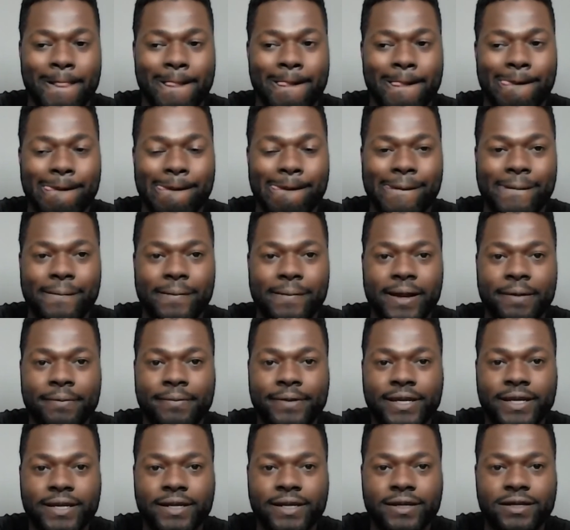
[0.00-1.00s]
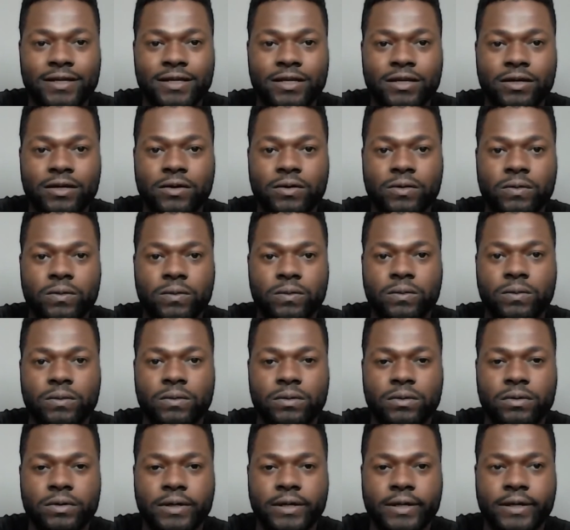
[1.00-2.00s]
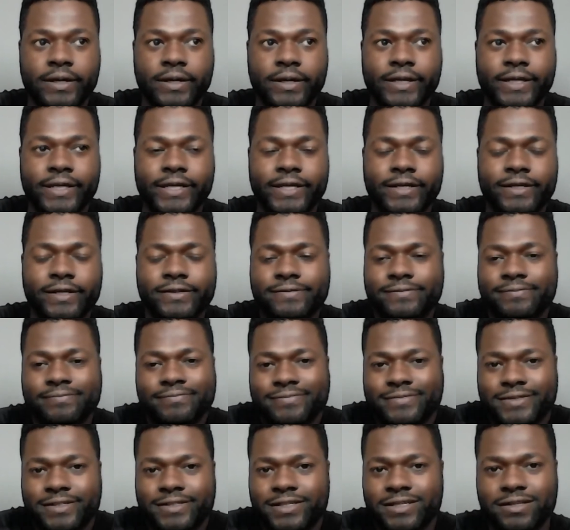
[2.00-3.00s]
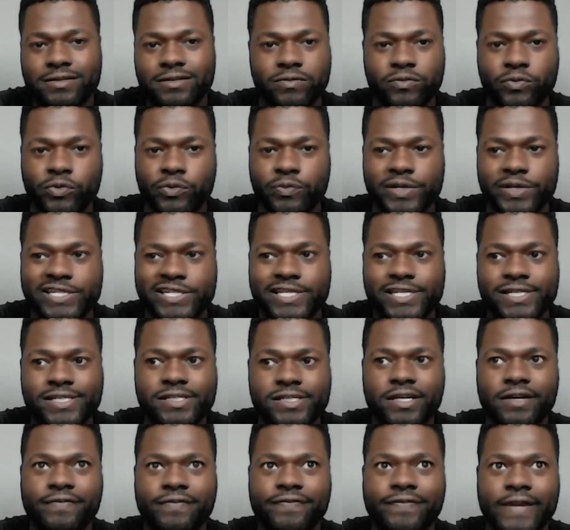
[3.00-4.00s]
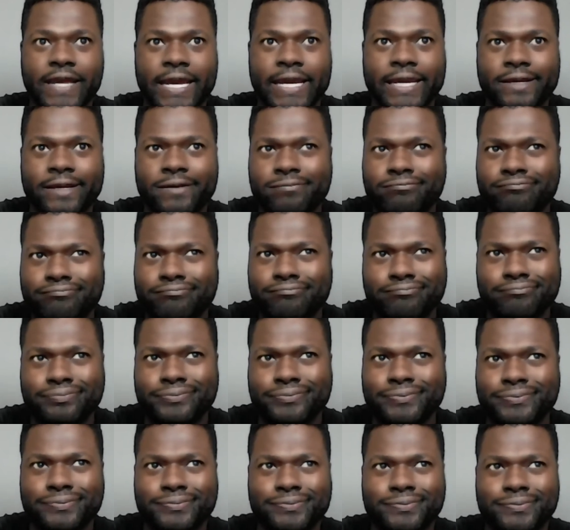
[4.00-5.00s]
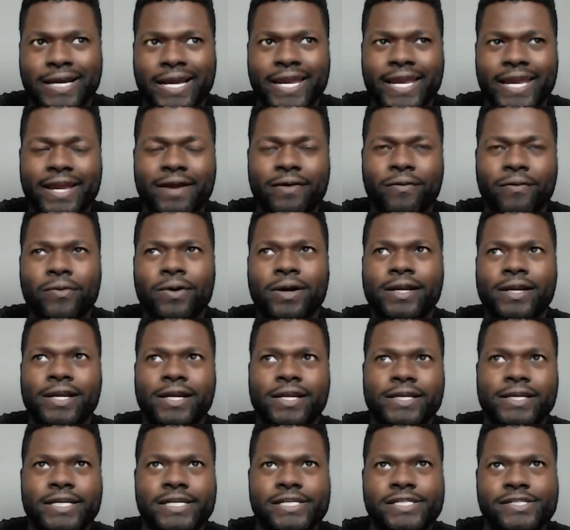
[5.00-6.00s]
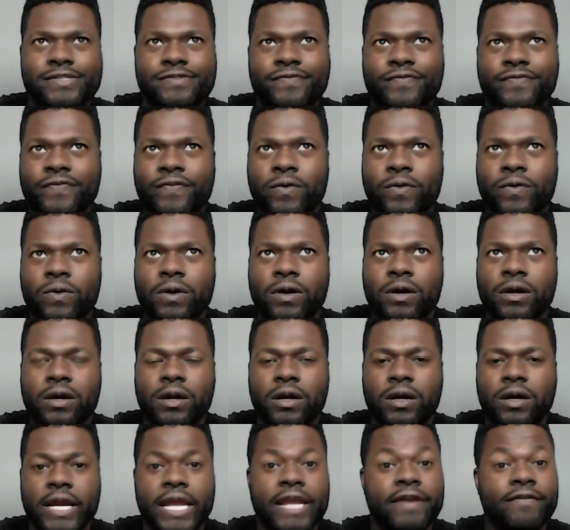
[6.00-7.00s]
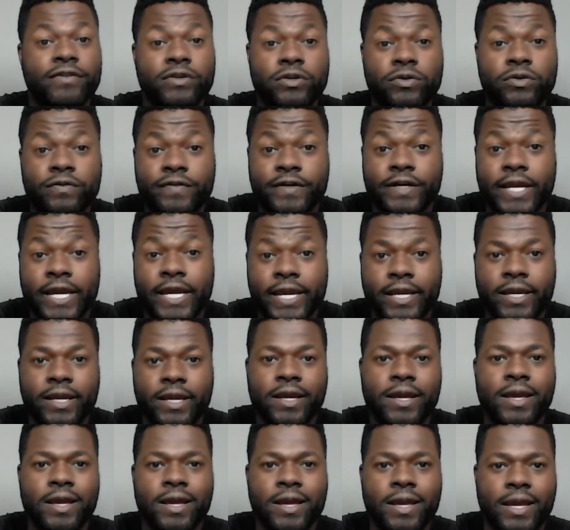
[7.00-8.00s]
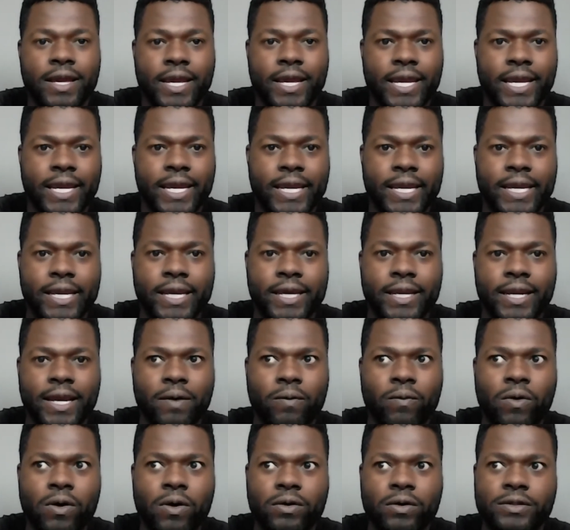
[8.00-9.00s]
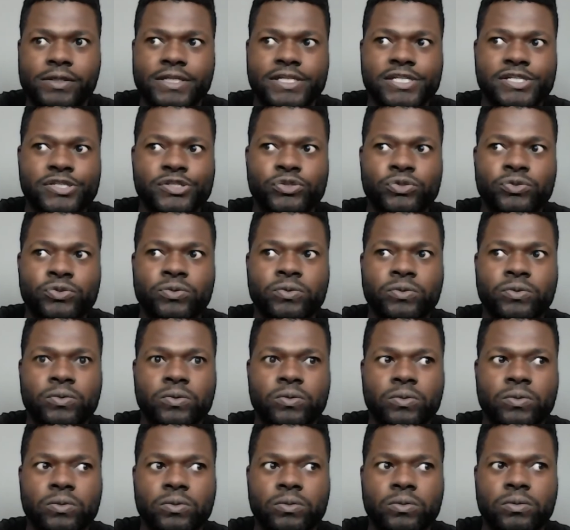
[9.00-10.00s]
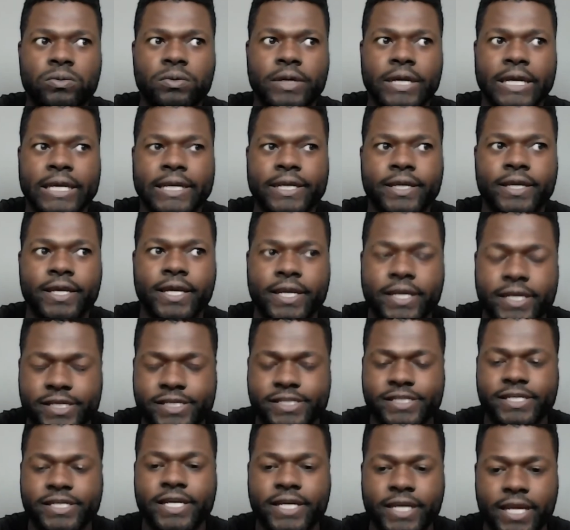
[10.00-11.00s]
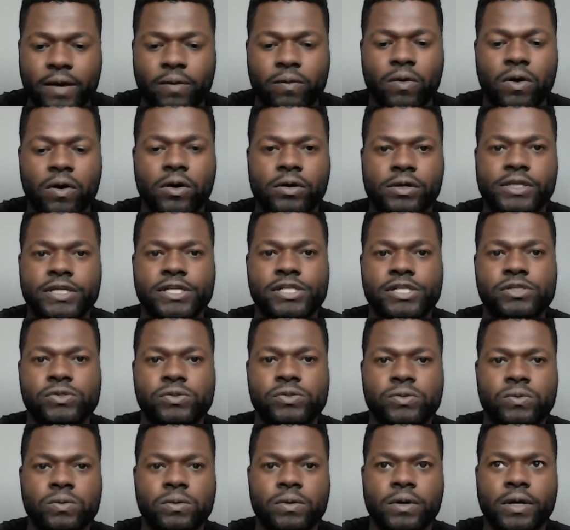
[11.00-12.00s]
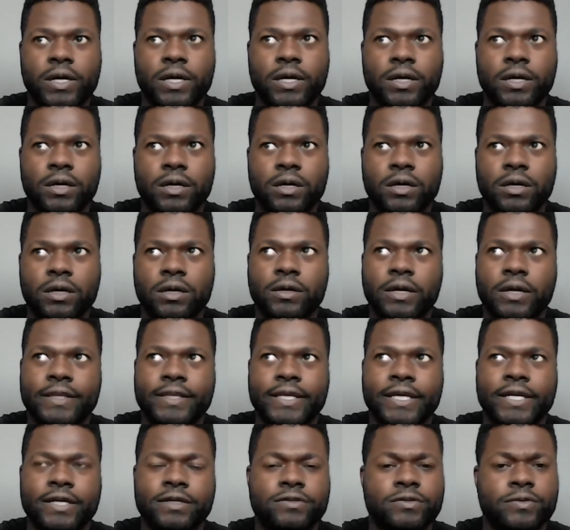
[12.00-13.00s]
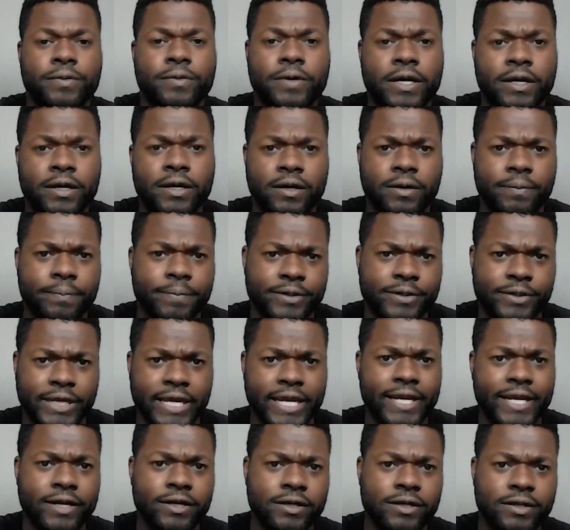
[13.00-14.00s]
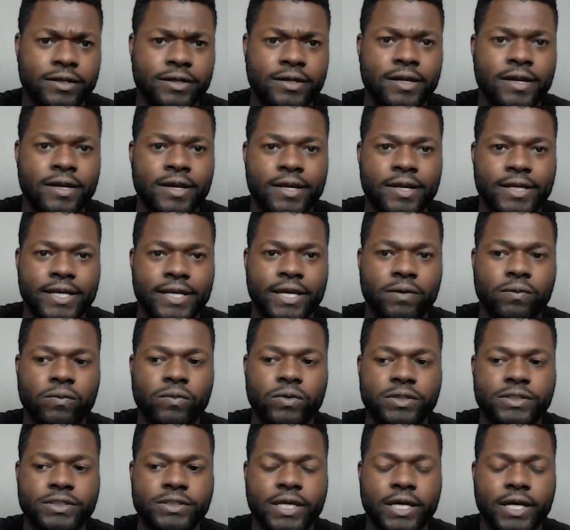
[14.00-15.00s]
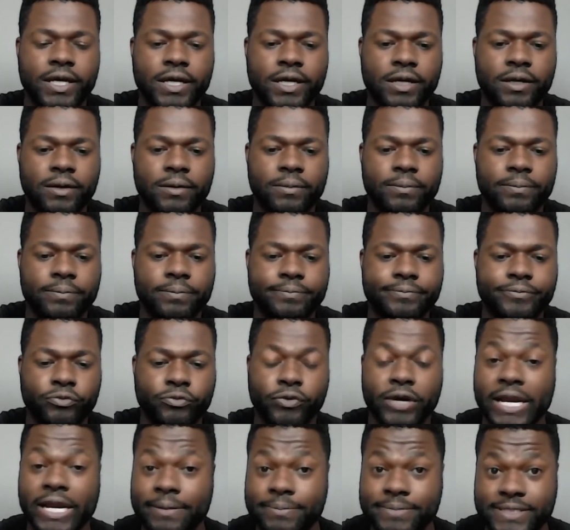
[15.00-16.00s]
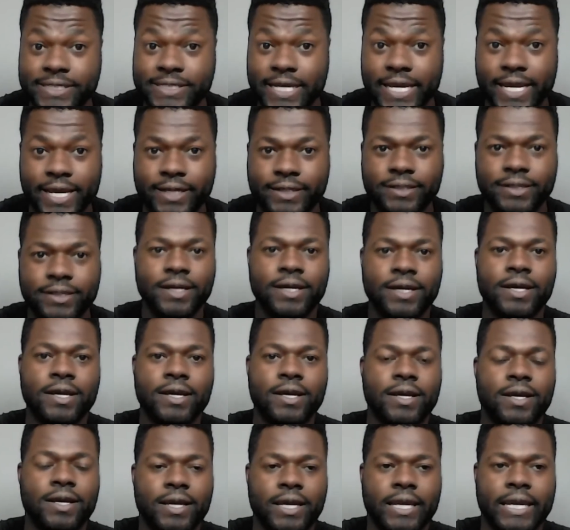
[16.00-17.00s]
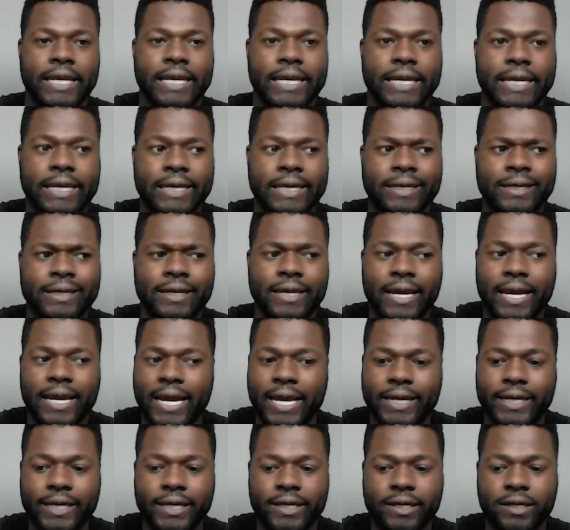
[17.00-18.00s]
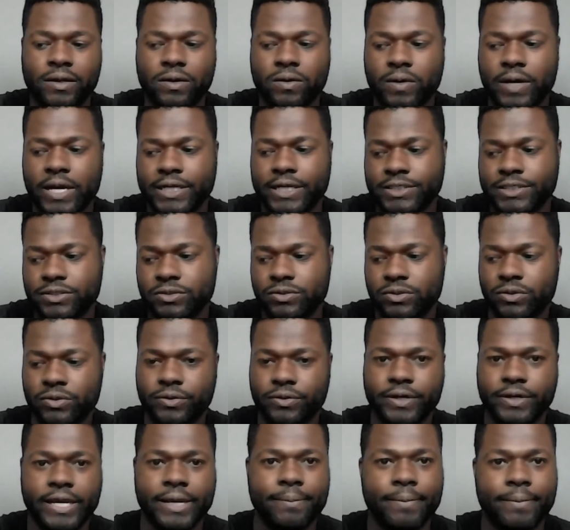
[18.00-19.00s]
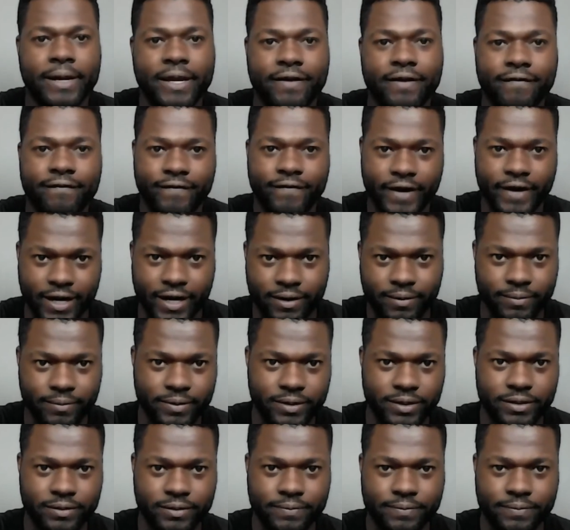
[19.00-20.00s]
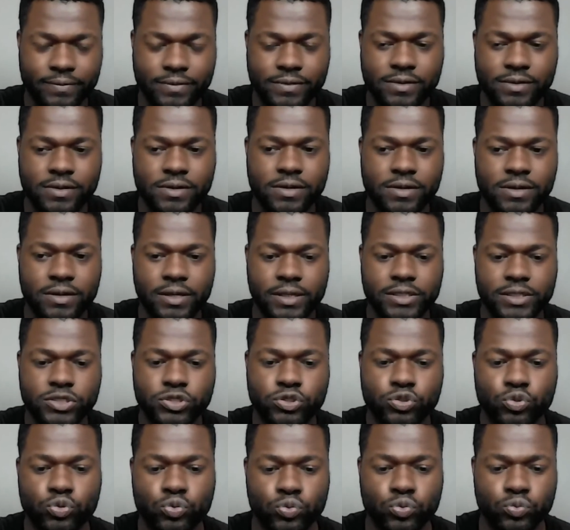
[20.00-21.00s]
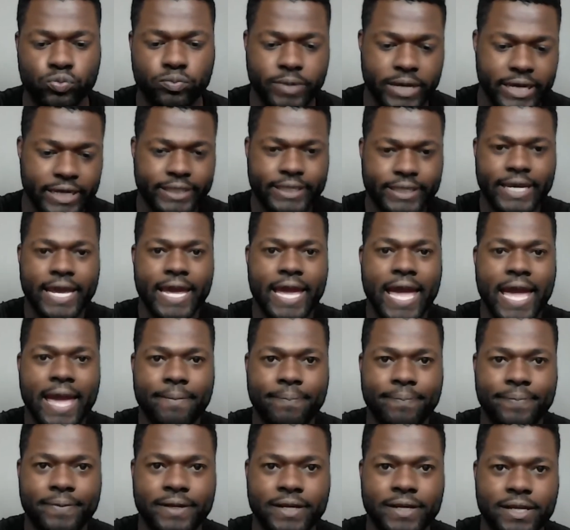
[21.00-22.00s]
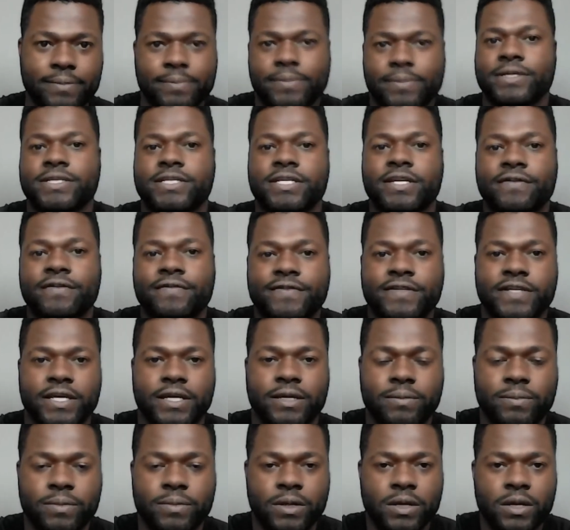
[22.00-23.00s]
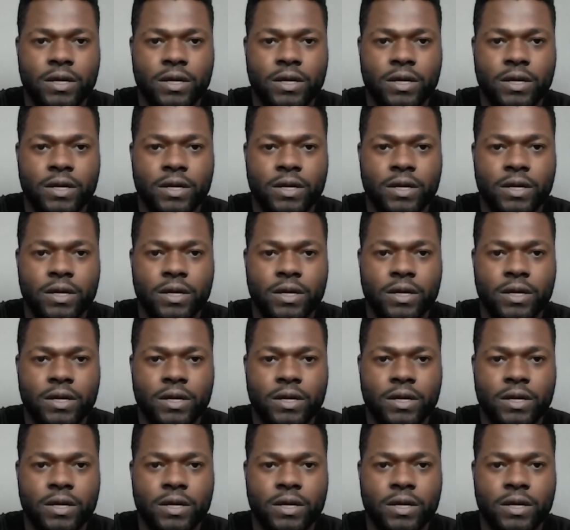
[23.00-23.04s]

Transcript: Um, I mean, you know, uh, when we see stuff like, I had one audition for uh, Ava DuVernay, and I walked into, in, in the scene, I walked into, uh, uh, I think it was a, a bodega that was um, ransacked, and I didn't know how to create my environment to make that happen in my self-tape.